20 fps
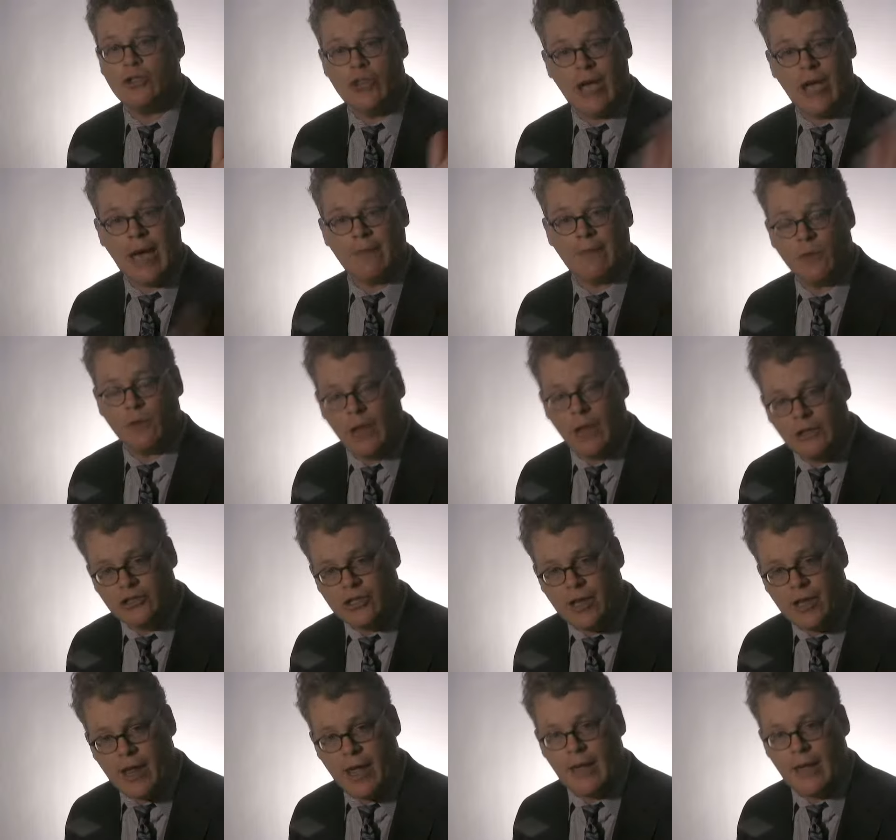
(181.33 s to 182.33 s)
had for lunch
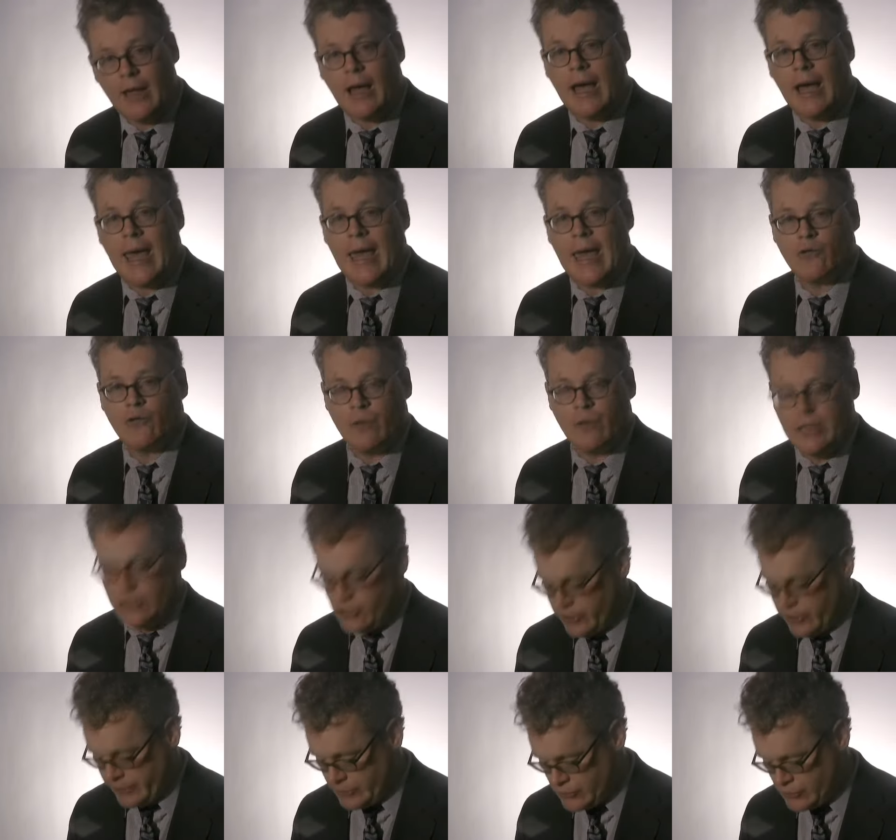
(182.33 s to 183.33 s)
today. I had green
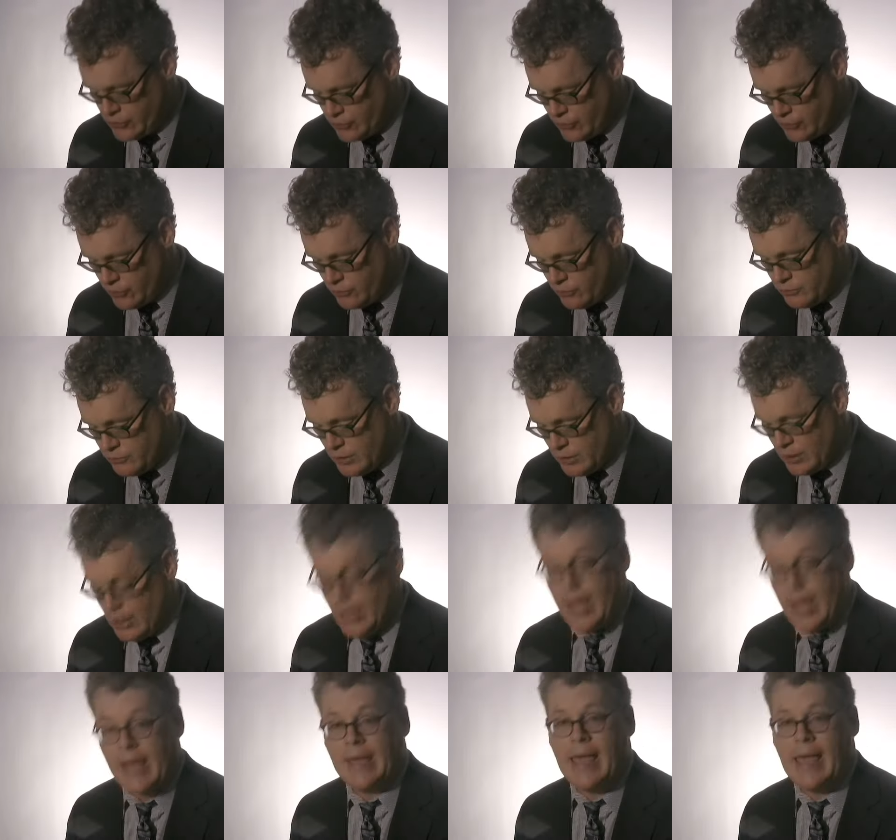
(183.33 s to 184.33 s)
chili stew
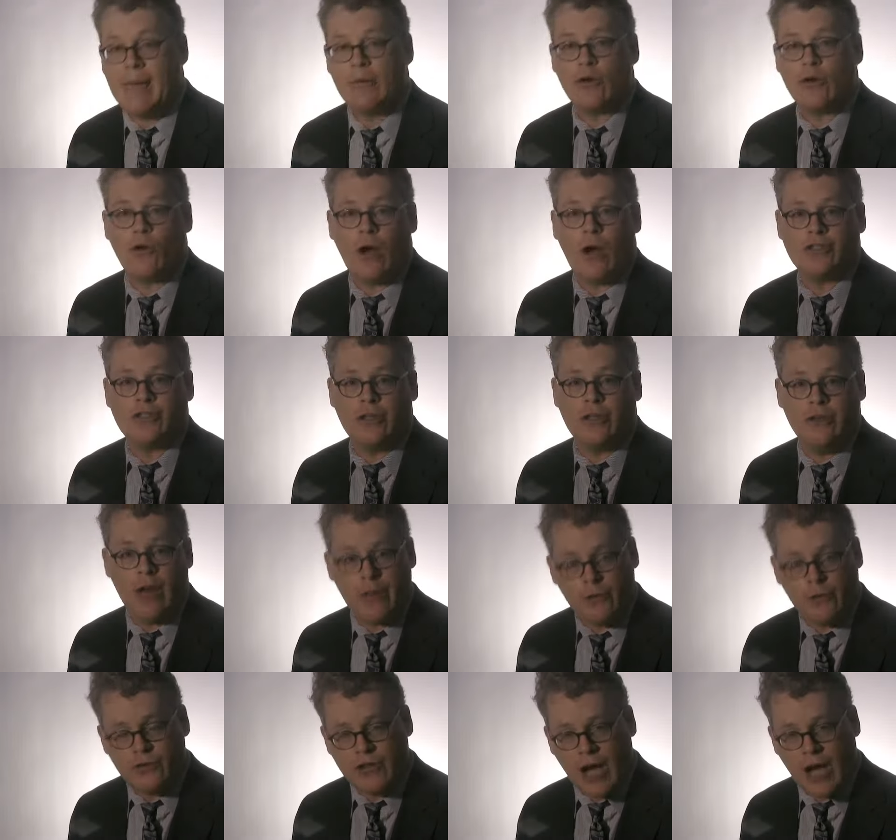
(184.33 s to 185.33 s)
and came across
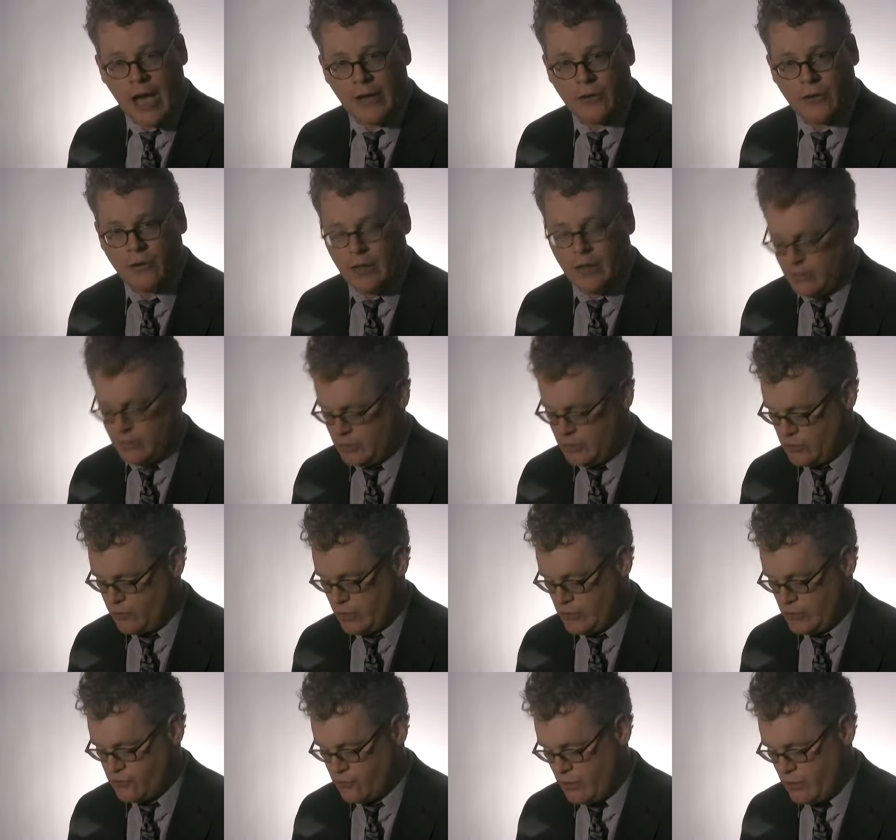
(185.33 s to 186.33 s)
another diner at this
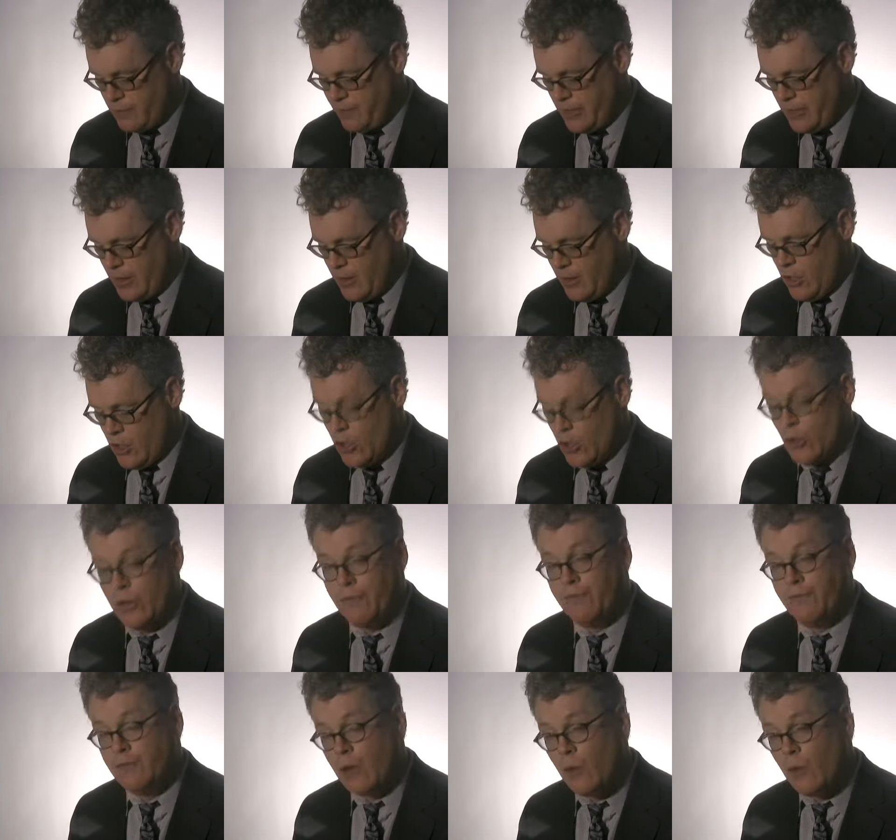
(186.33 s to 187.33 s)
restaurant who
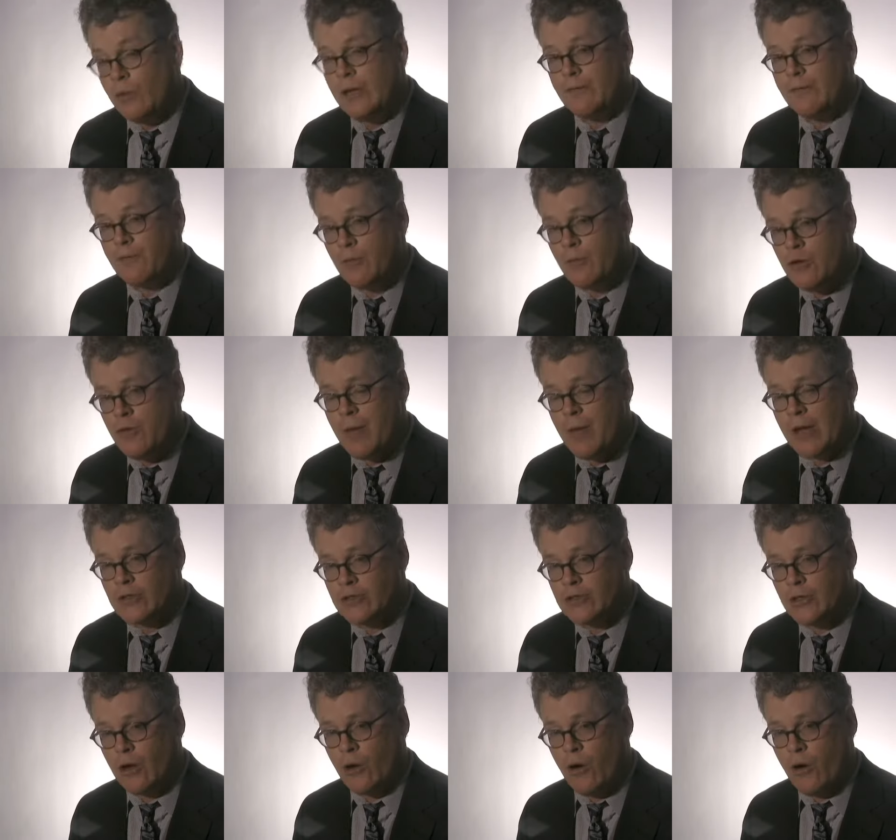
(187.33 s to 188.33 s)
had flown in from New
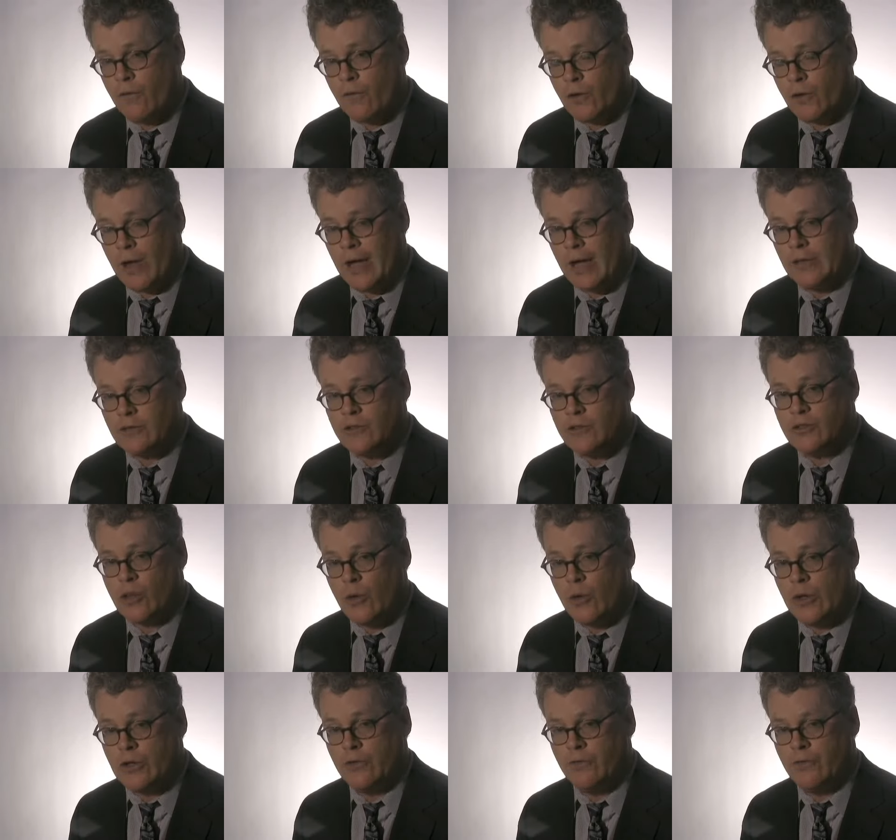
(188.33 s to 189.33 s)
Mexico overnight
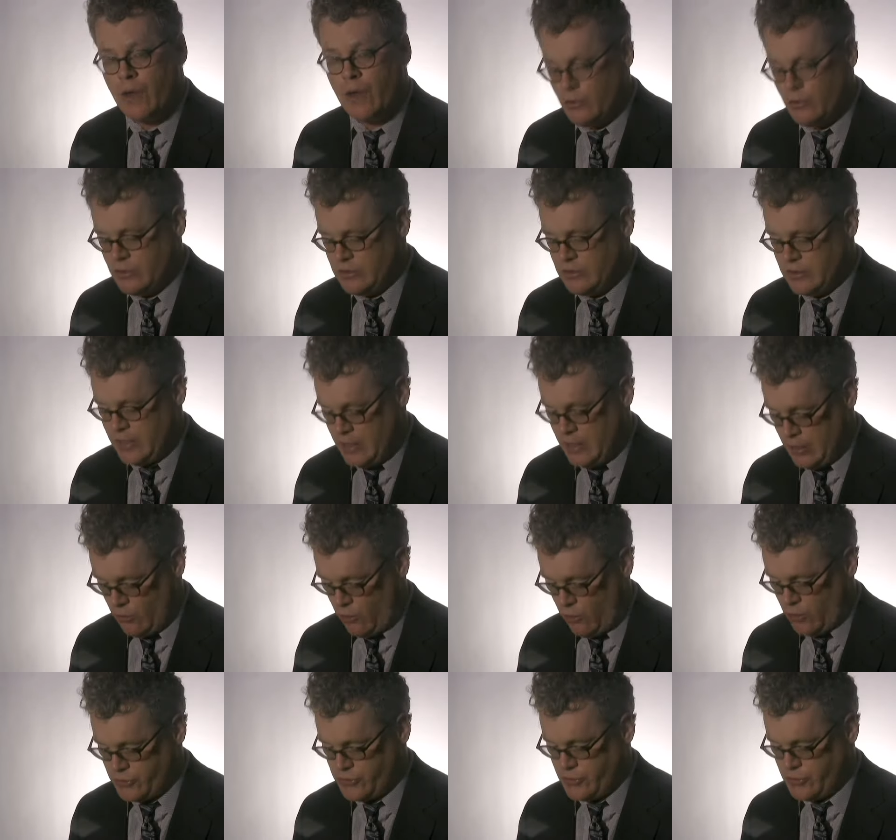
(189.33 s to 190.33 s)
so he could vote in
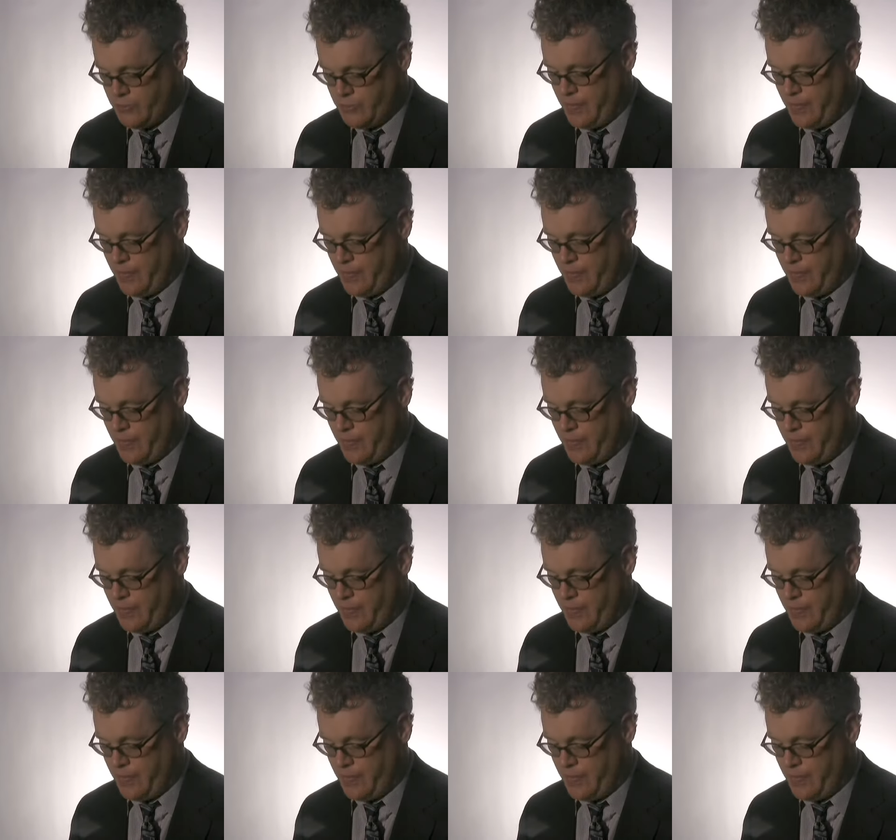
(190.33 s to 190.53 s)
Austin.